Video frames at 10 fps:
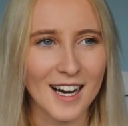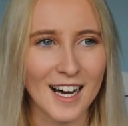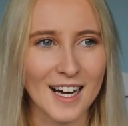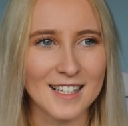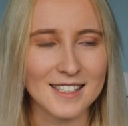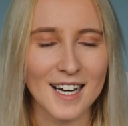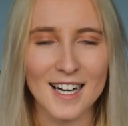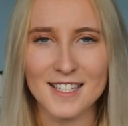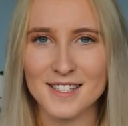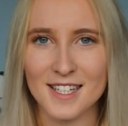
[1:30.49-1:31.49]
And
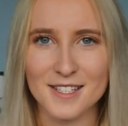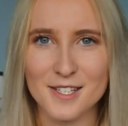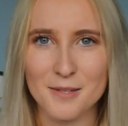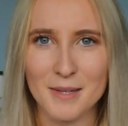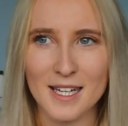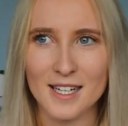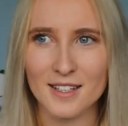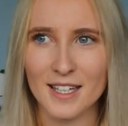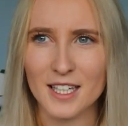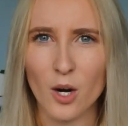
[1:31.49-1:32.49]
I decided to
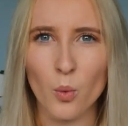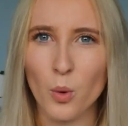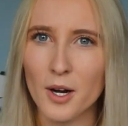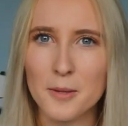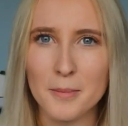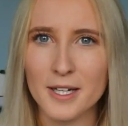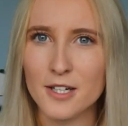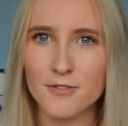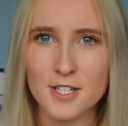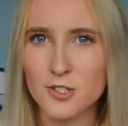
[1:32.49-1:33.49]
make like a one
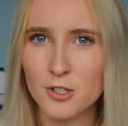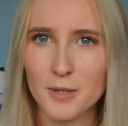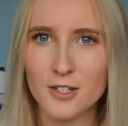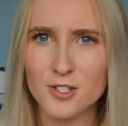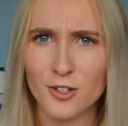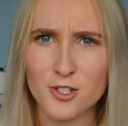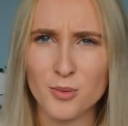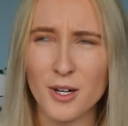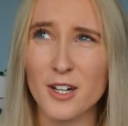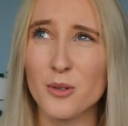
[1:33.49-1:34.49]
minute video about it on
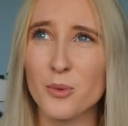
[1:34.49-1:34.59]
Twitter.